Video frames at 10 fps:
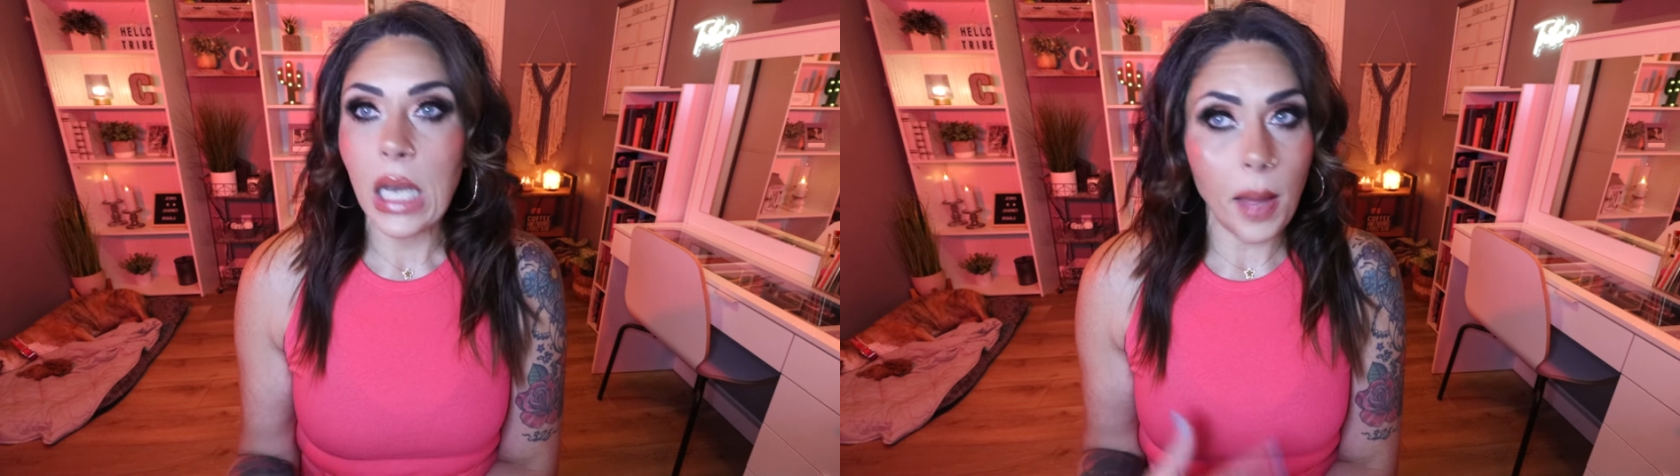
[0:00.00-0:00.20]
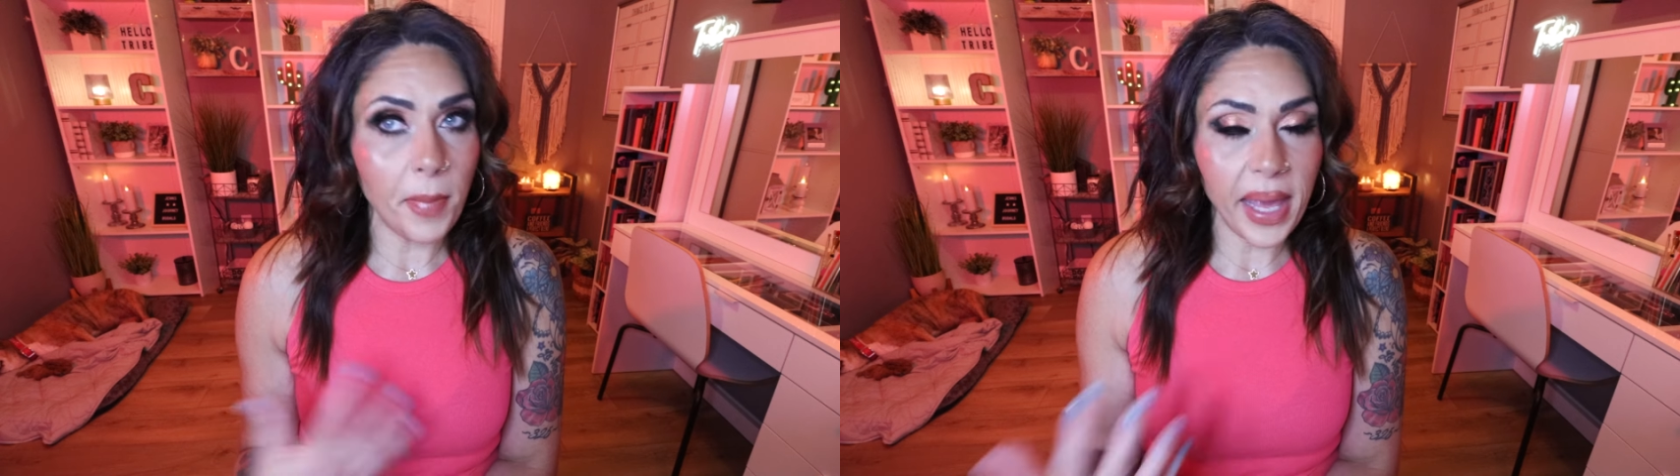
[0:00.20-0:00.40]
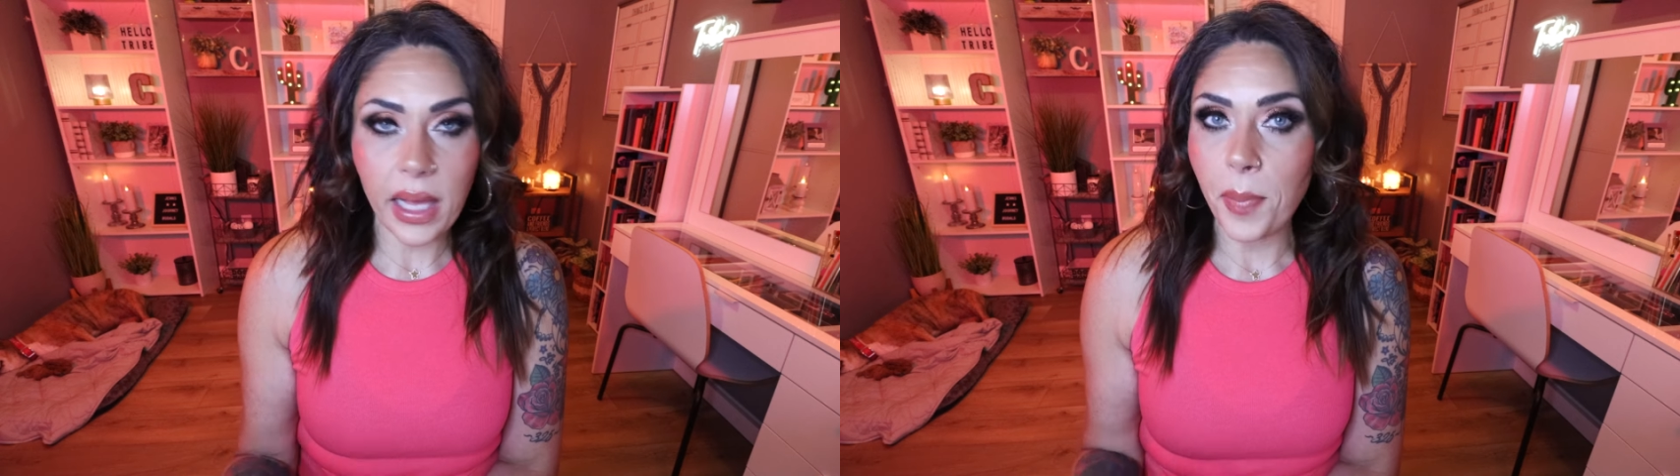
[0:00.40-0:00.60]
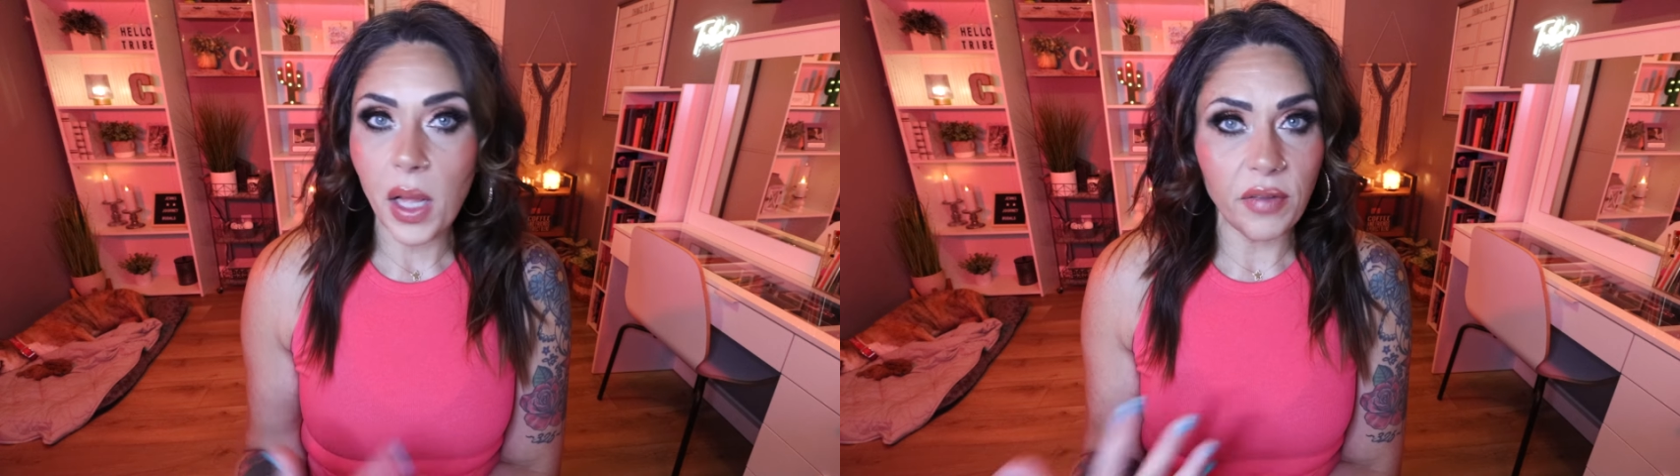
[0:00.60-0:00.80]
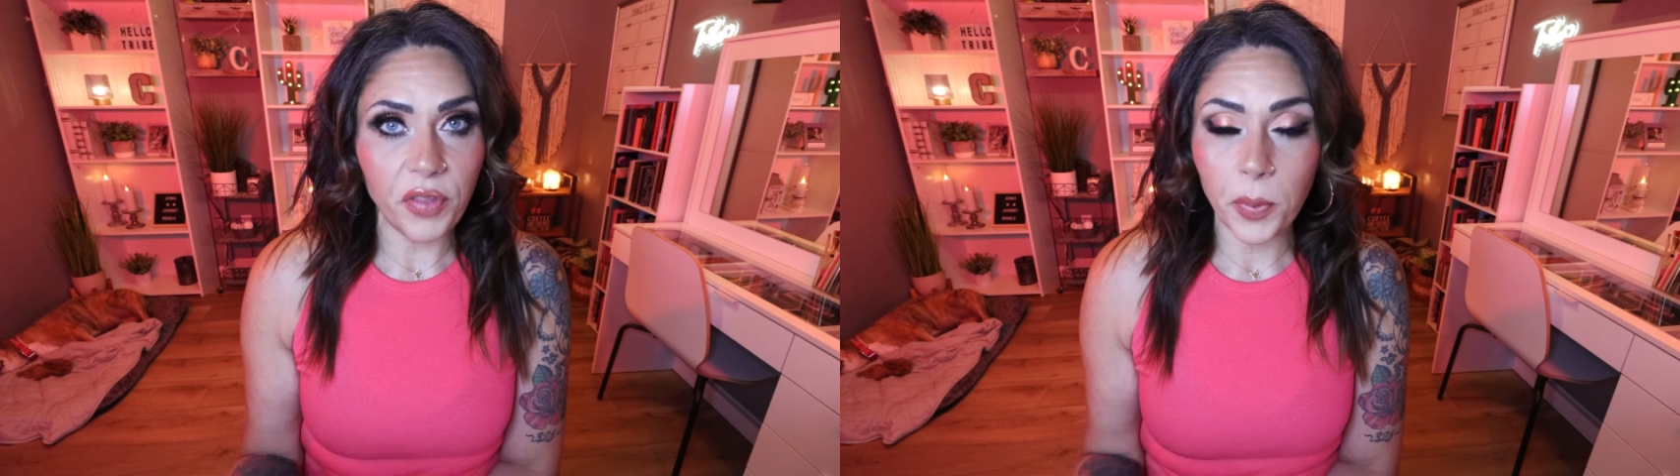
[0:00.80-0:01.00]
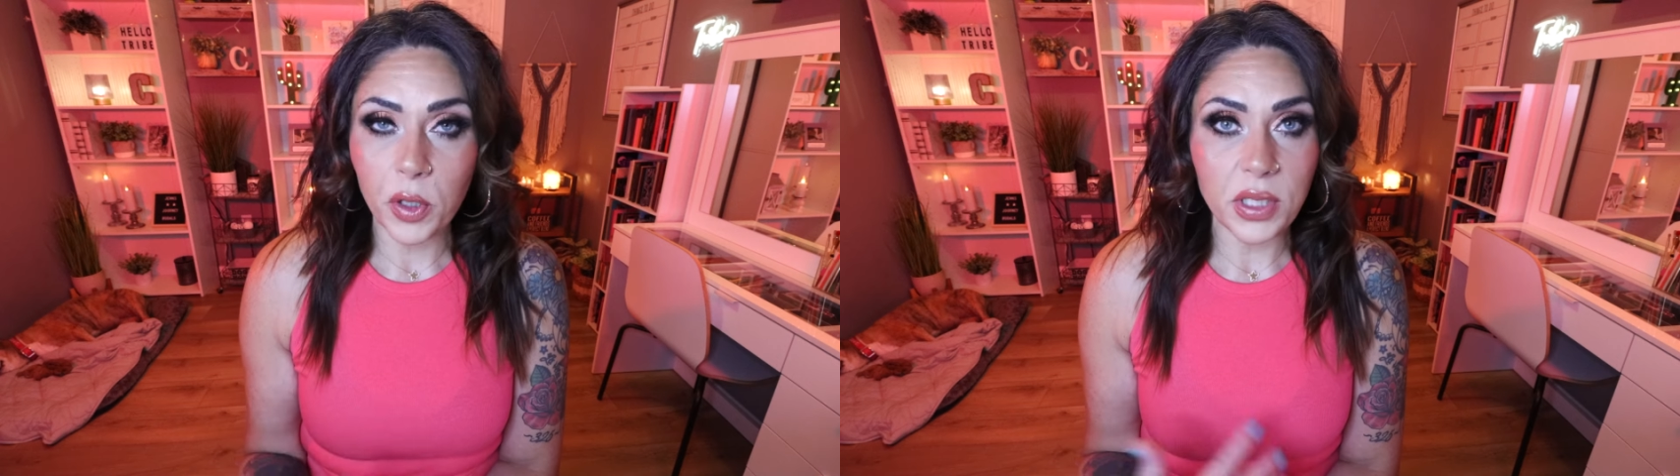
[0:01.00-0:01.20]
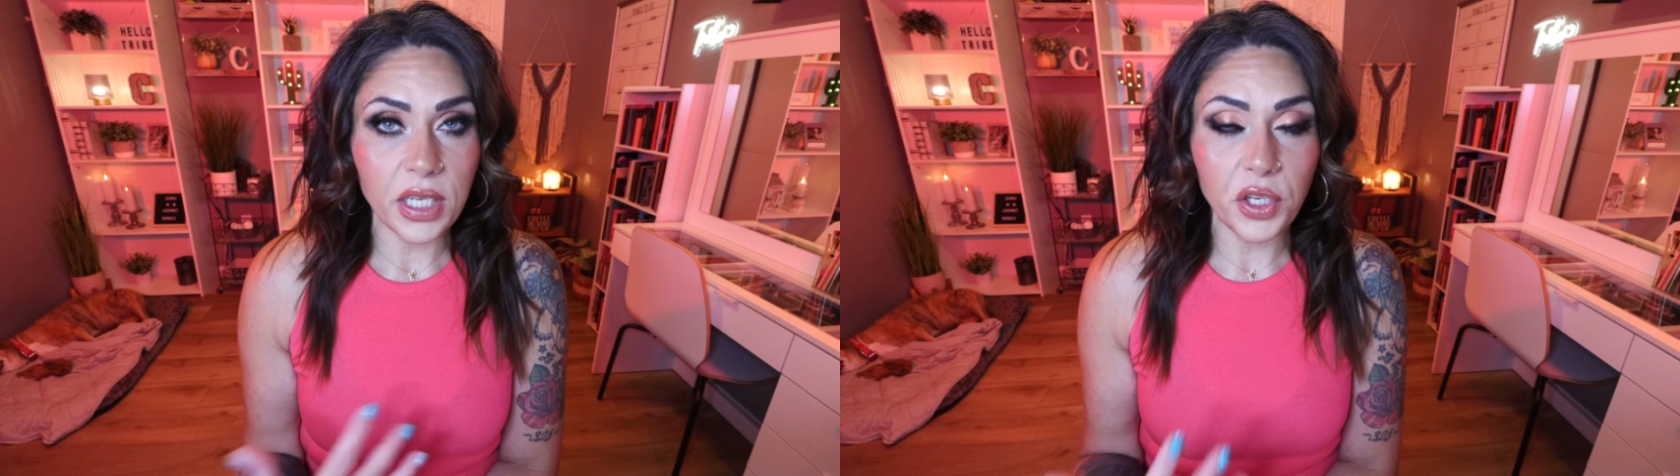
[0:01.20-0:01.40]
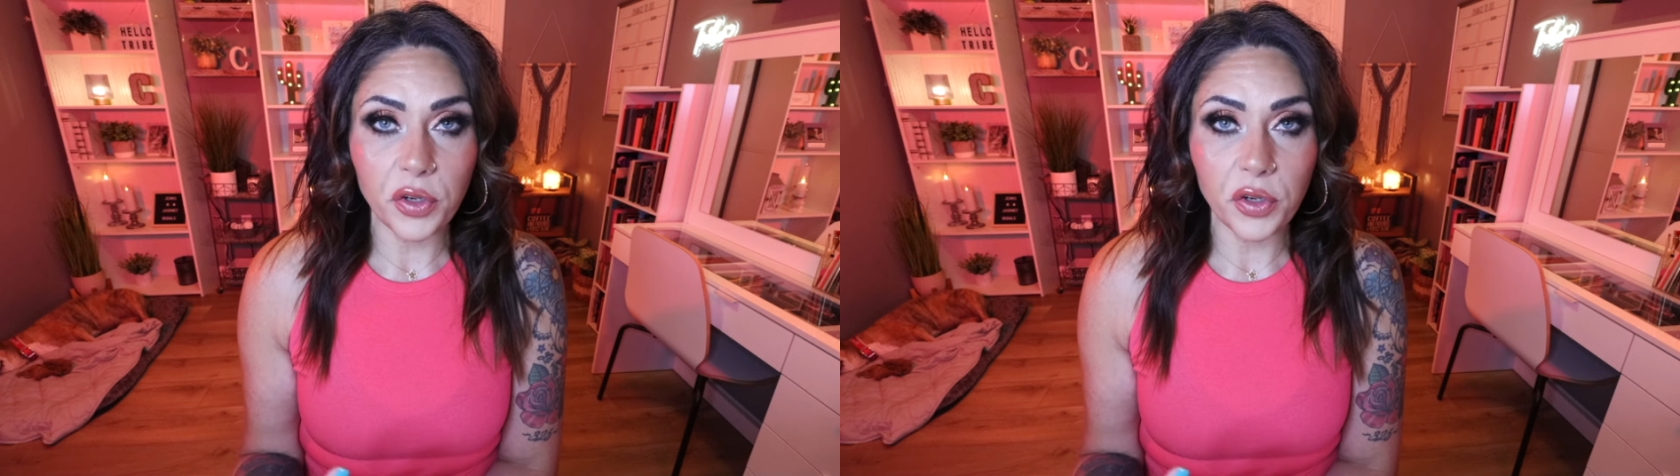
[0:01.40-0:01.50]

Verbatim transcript: not make up all of the protein